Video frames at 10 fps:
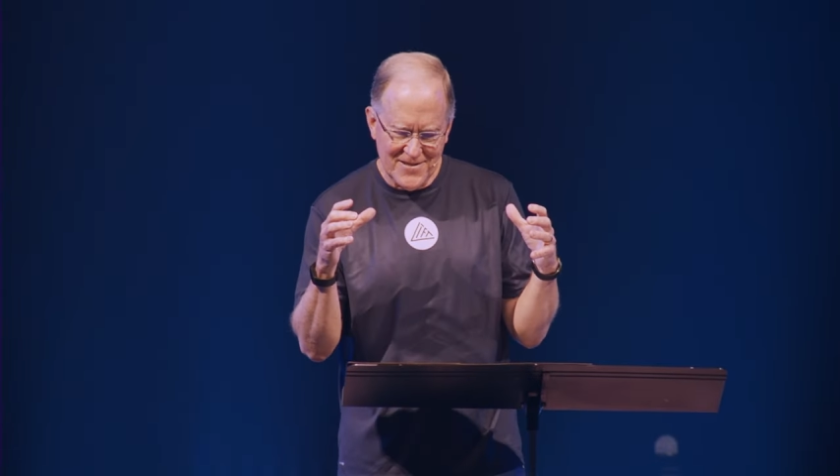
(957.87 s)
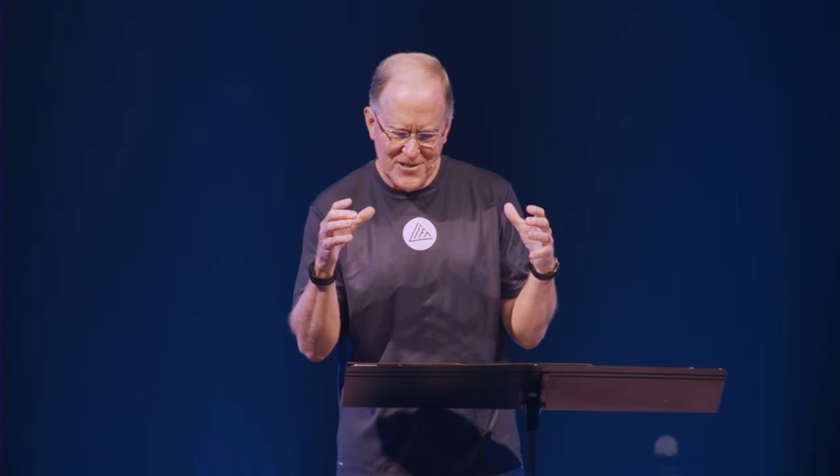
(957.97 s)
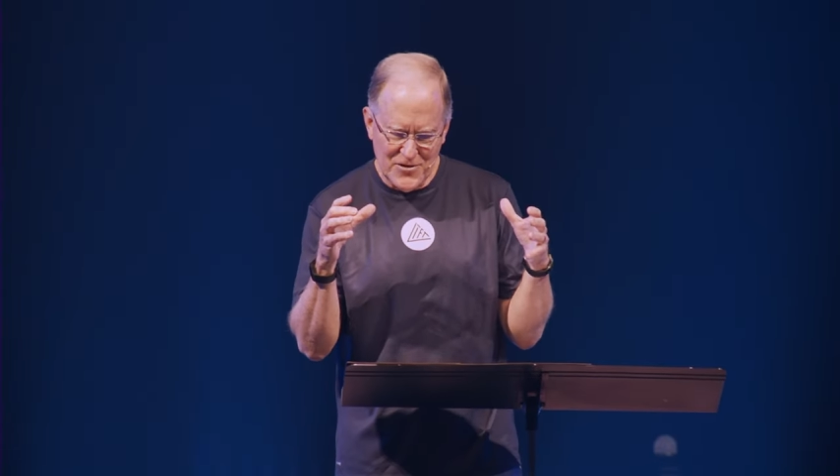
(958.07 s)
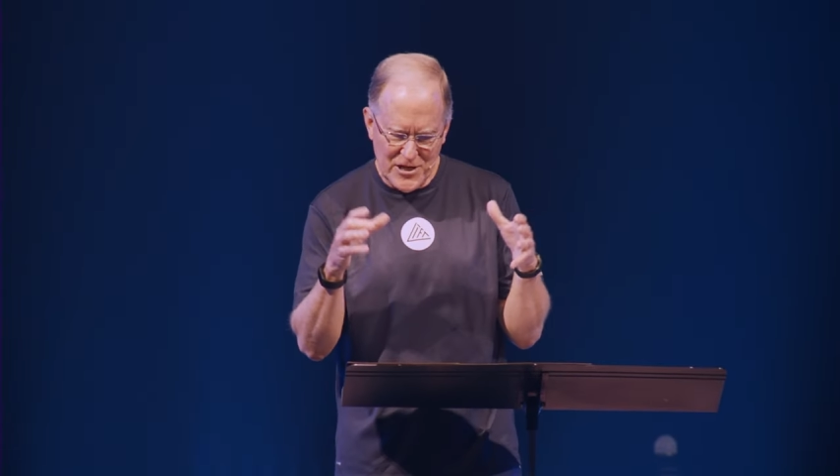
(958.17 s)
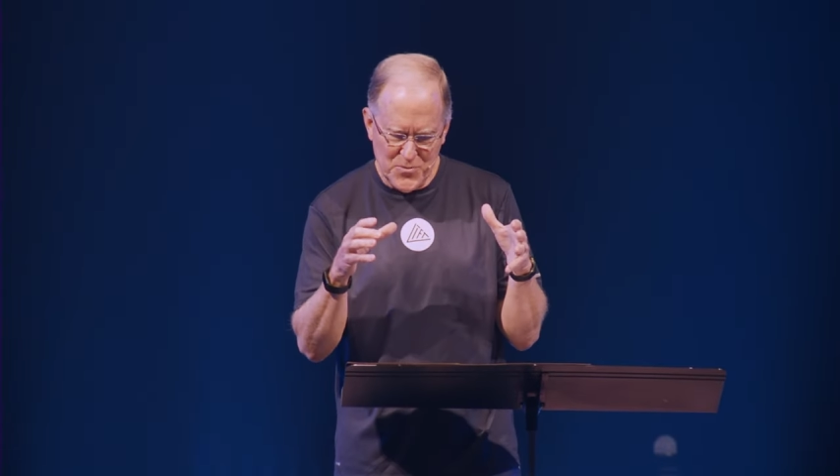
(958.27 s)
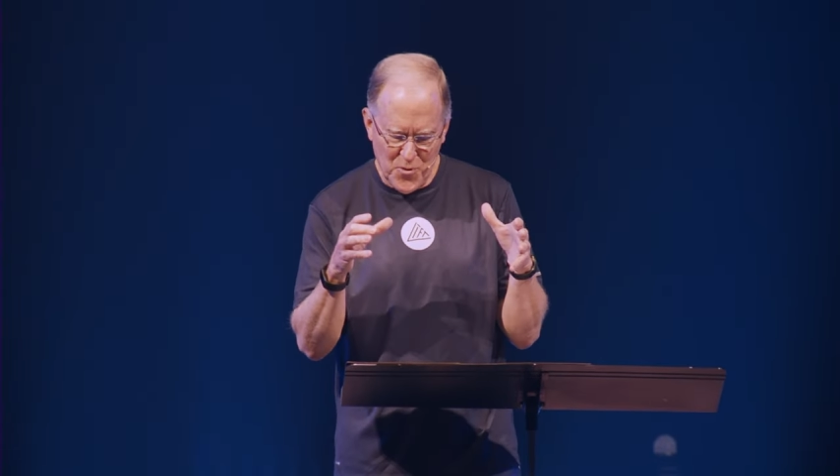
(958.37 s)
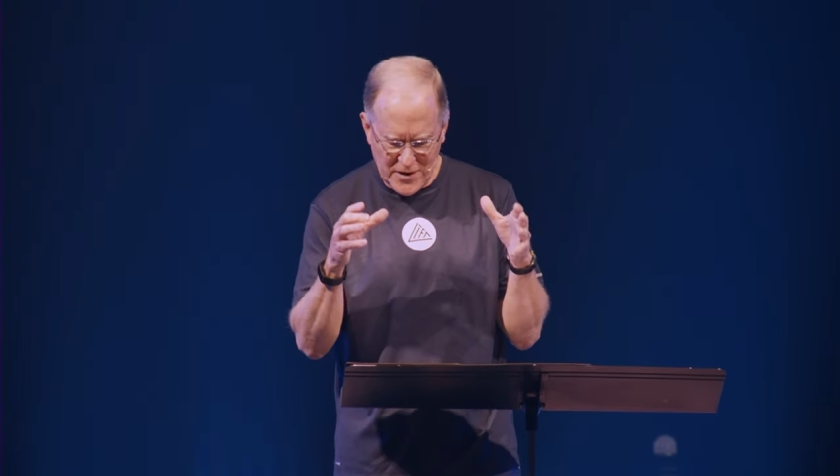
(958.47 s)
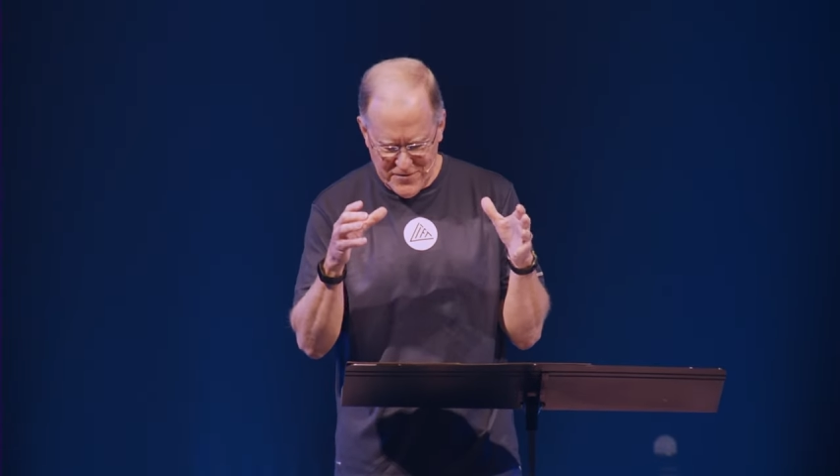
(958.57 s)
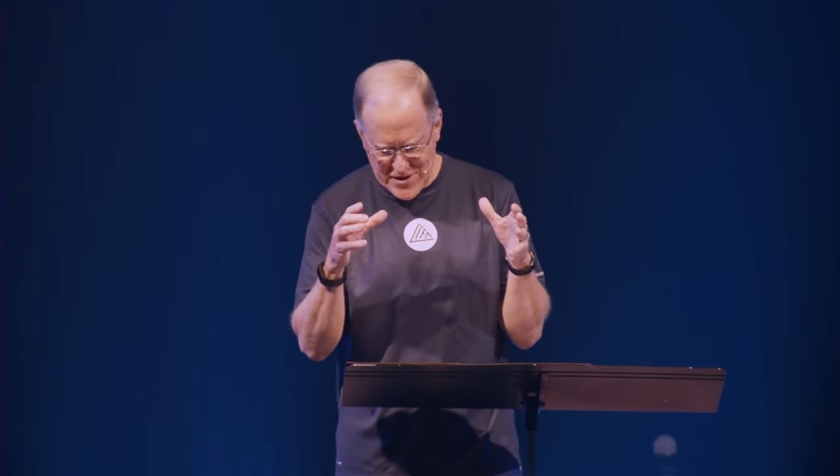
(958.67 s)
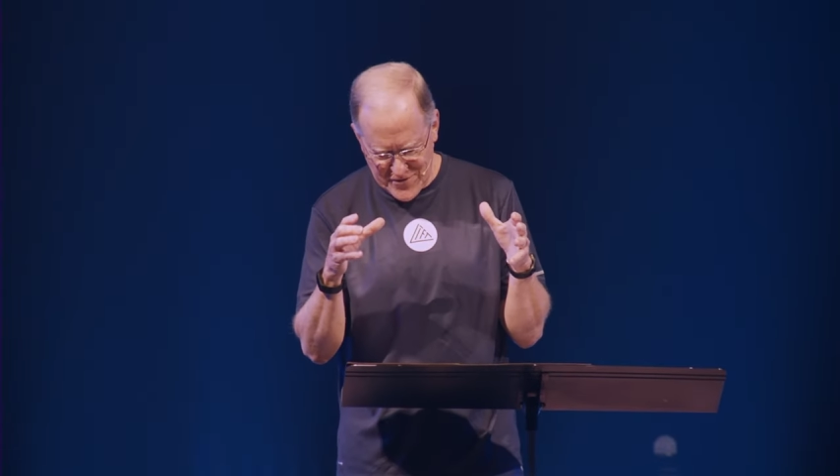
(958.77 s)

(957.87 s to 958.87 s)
to this point of Jeff